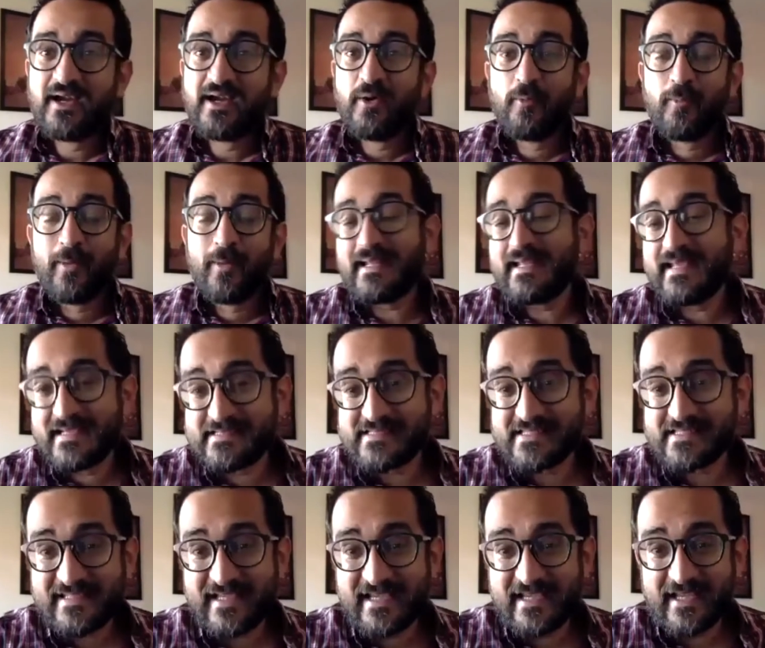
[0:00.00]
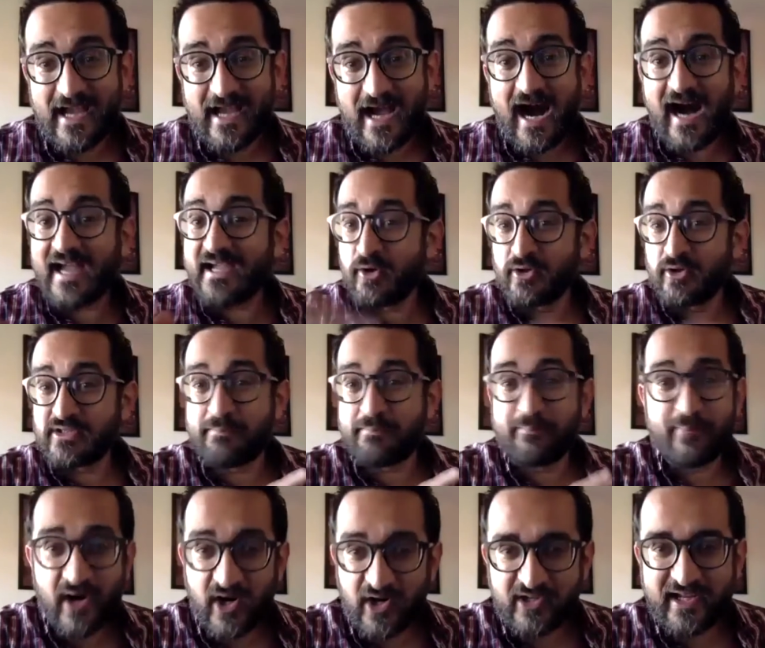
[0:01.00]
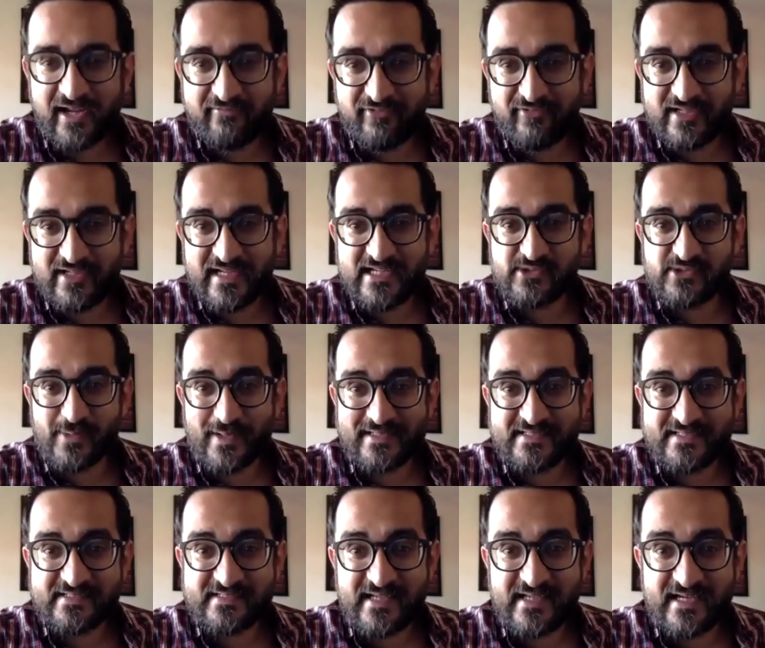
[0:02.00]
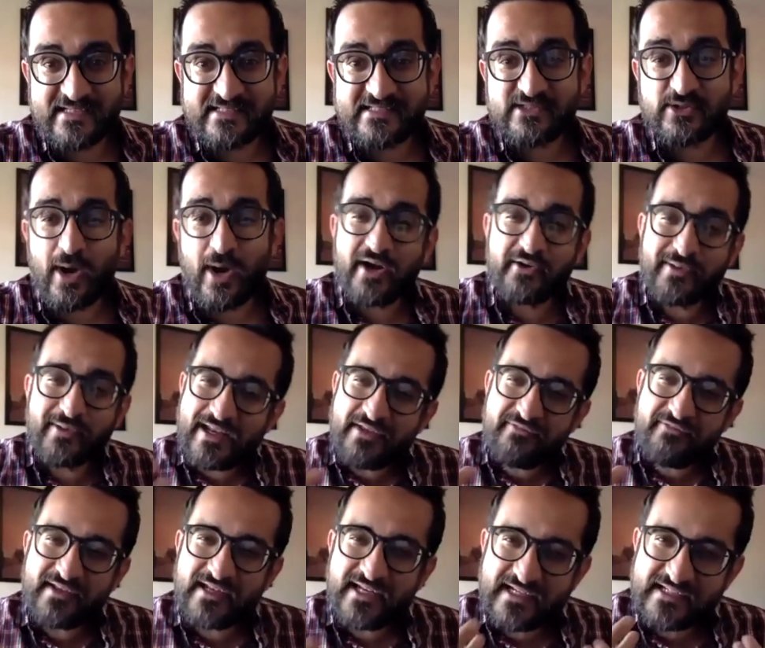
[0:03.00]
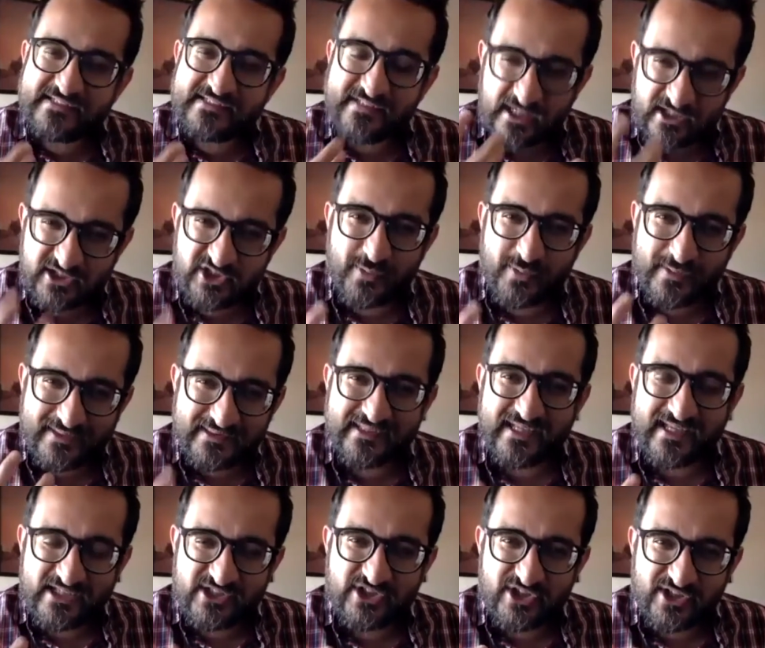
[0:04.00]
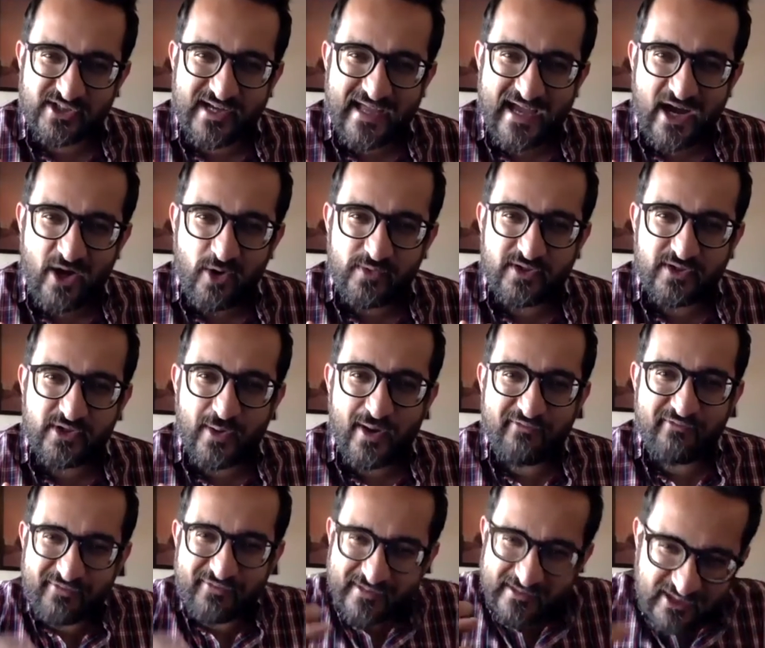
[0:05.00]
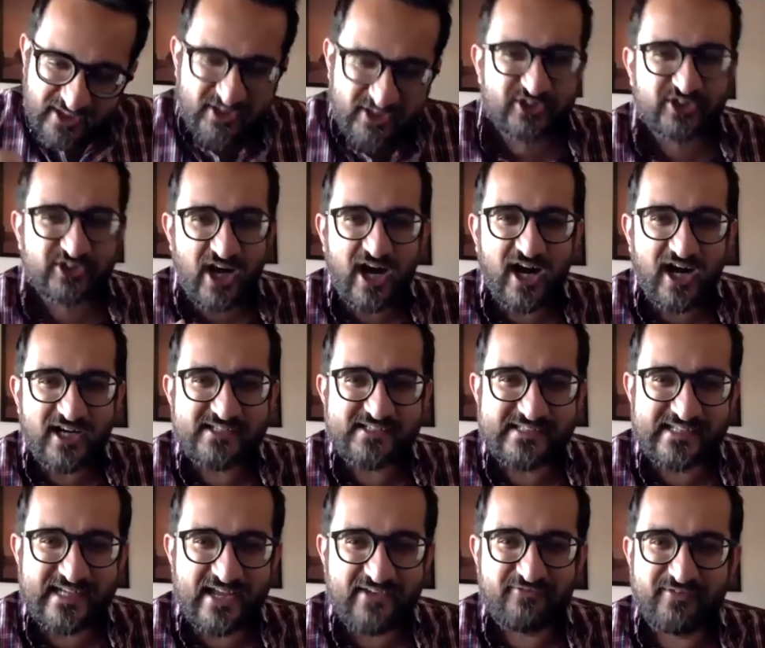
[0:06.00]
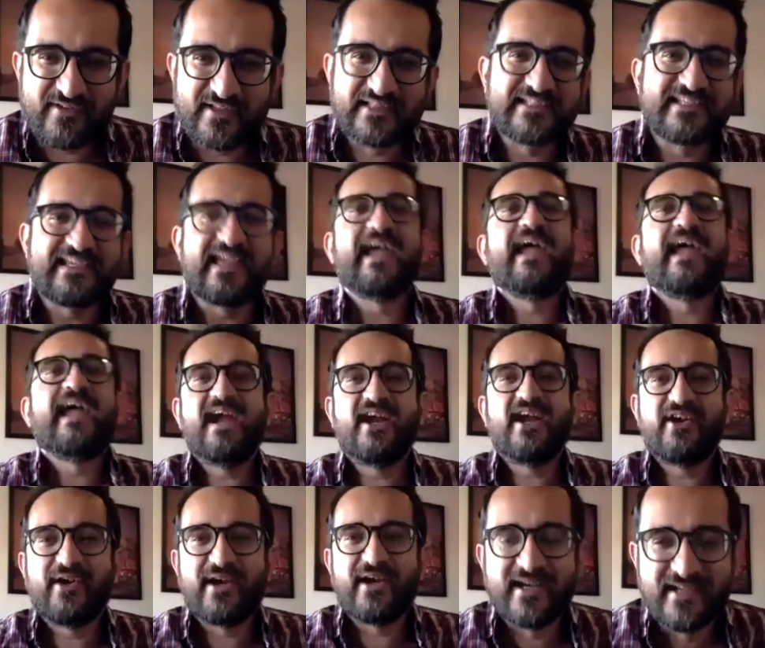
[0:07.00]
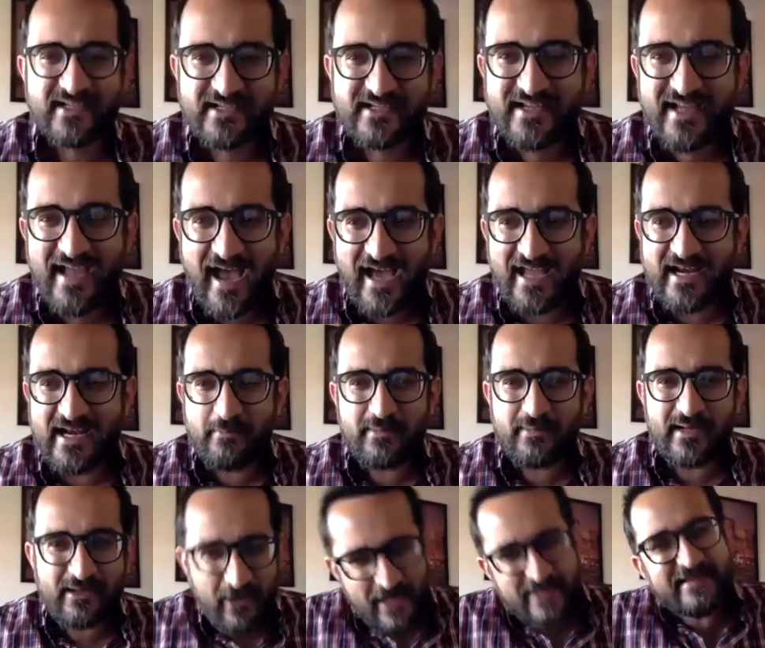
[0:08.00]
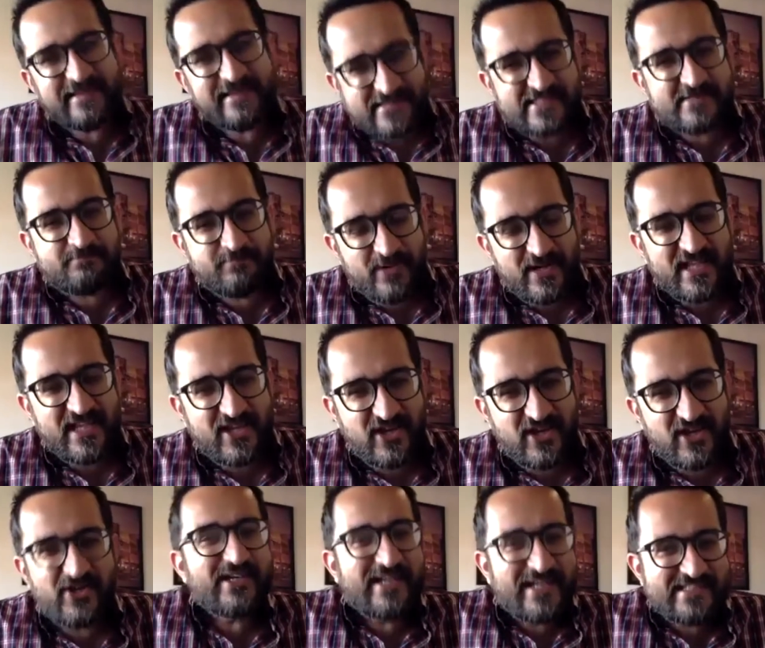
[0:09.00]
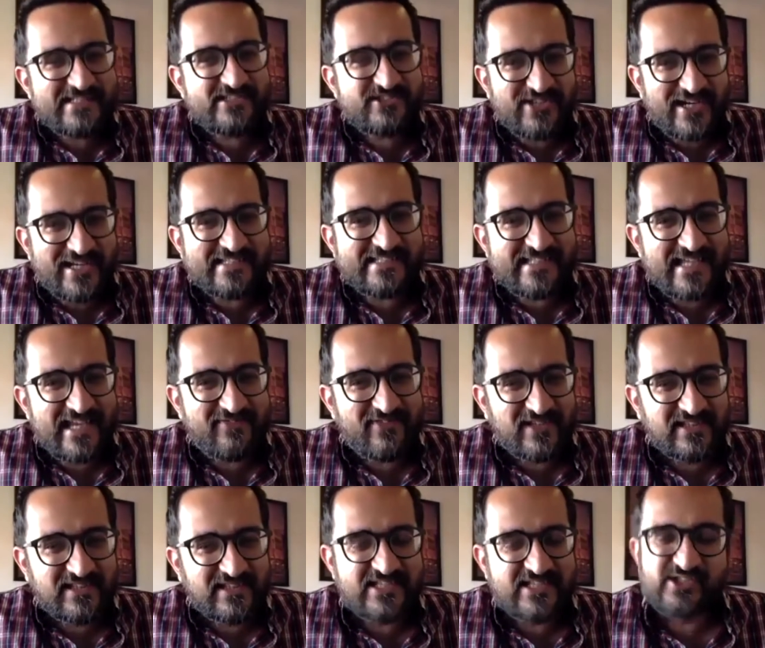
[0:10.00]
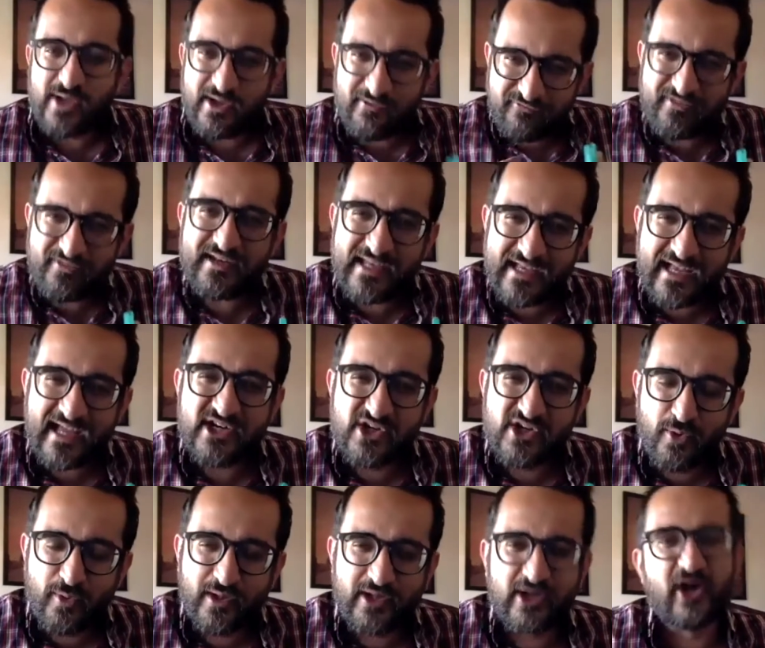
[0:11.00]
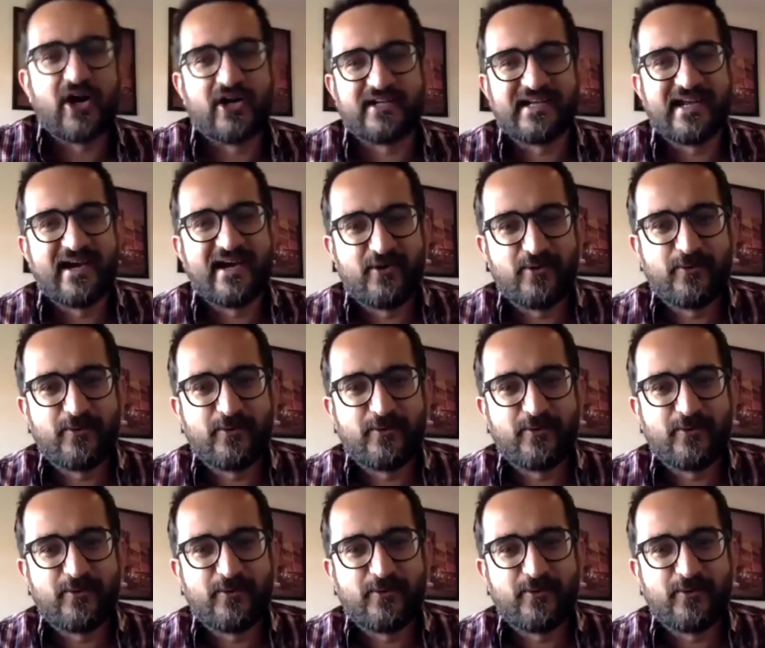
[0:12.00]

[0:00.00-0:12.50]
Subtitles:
Well, here's the thing. I go to the park every day to exercise, so I really feel in touch with nature now. You know, I feel the grass and I feel the air and I'm like, hey, this is pretty good. Let's try saving this. So I feel like I know a lot now.